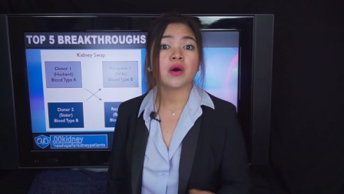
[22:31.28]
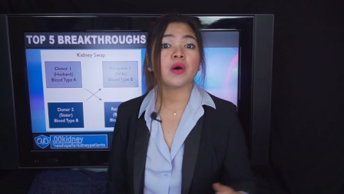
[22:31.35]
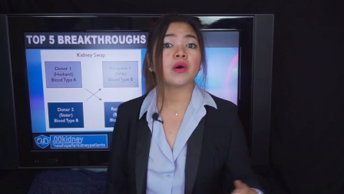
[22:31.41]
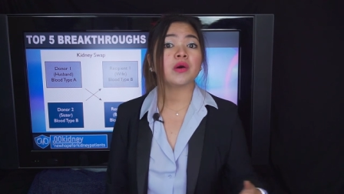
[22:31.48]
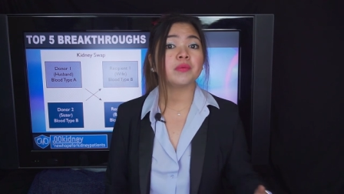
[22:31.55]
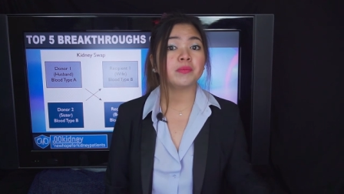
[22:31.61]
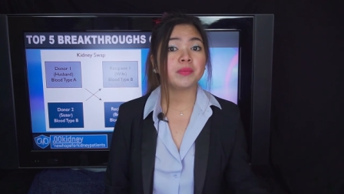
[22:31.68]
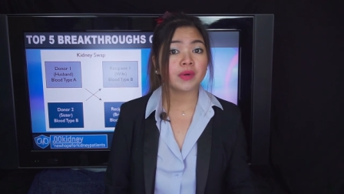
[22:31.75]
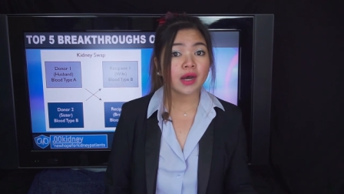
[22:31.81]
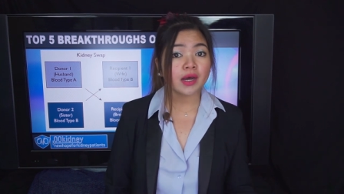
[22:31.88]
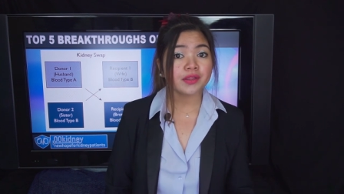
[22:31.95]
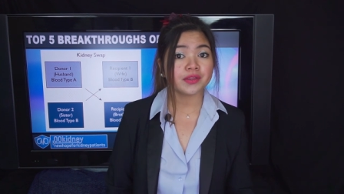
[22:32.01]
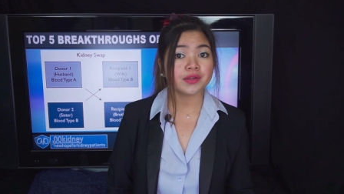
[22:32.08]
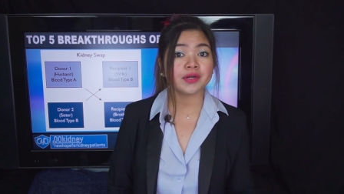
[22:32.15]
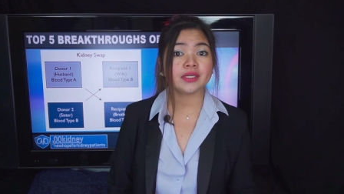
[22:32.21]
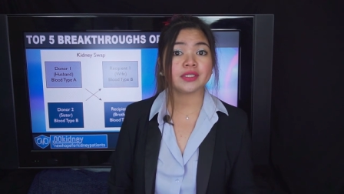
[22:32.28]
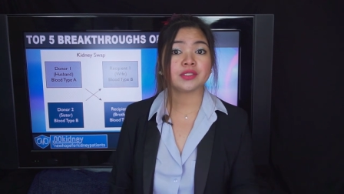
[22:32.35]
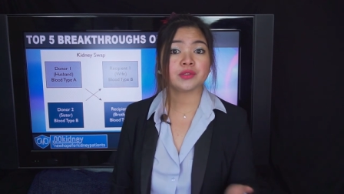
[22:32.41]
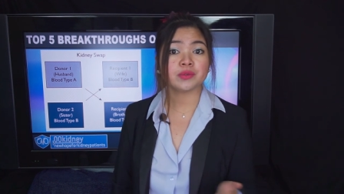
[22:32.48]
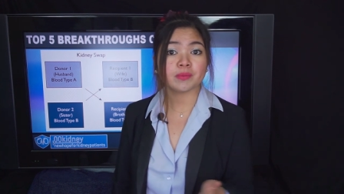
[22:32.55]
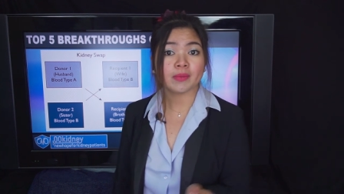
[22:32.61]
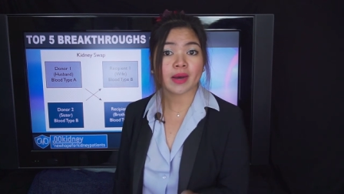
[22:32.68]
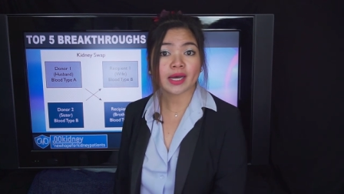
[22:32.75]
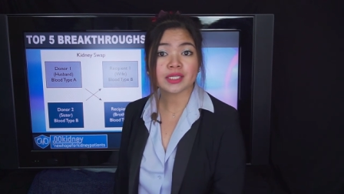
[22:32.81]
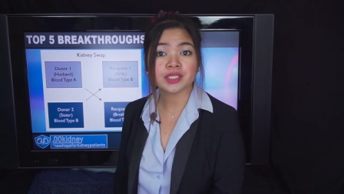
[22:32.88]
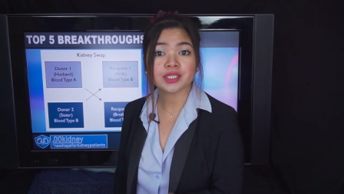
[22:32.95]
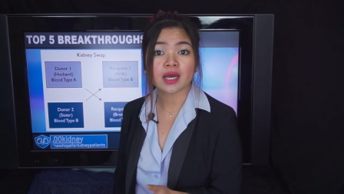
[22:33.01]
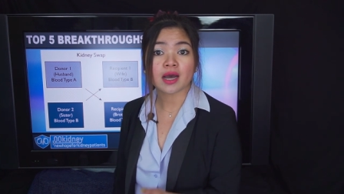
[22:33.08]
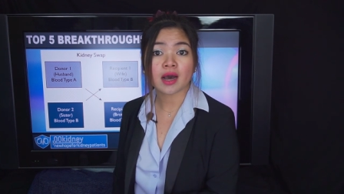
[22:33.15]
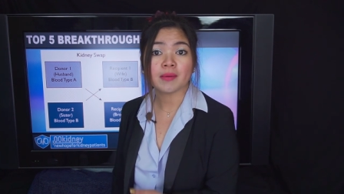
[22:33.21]
or brother to
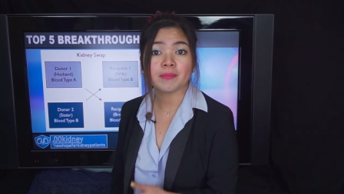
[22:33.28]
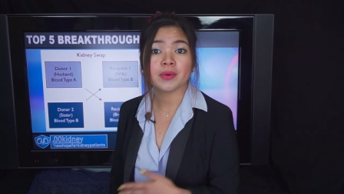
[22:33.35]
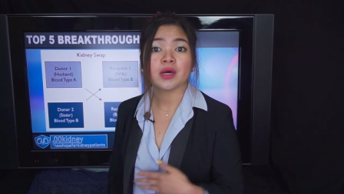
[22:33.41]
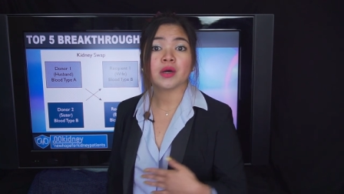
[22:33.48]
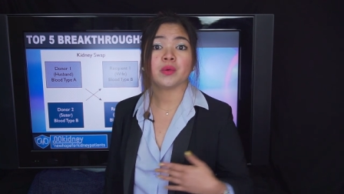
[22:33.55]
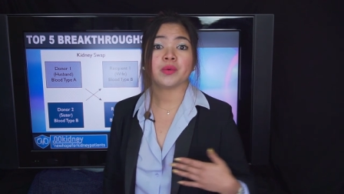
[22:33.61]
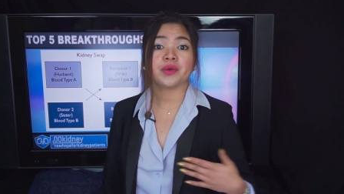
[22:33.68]
match up